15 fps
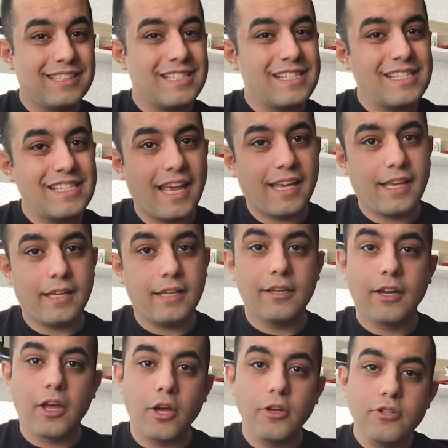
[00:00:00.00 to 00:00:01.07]

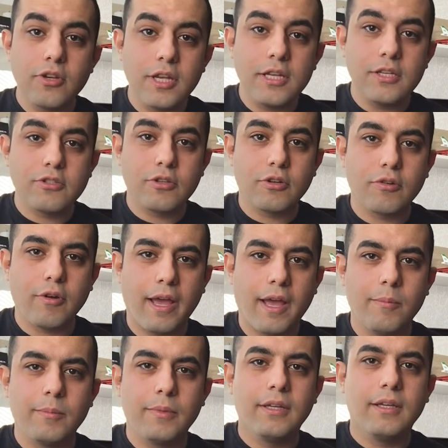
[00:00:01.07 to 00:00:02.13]
Second, go to
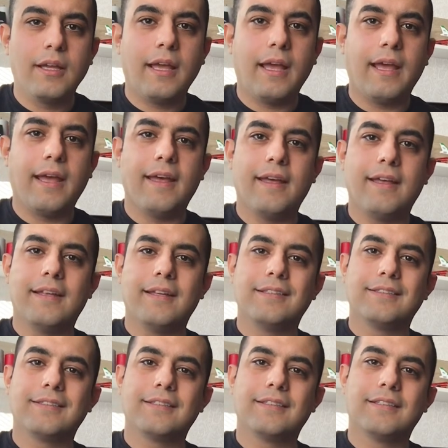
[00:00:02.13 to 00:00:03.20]
Instagram
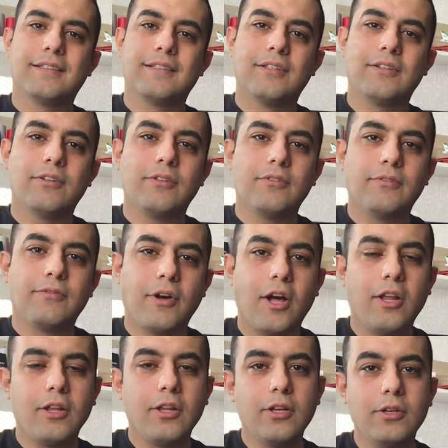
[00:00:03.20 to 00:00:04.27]
and
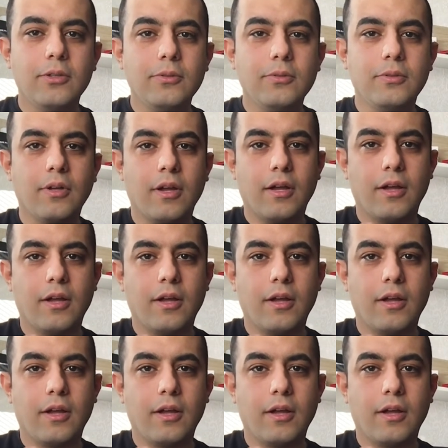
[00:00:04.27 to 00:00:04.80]
follow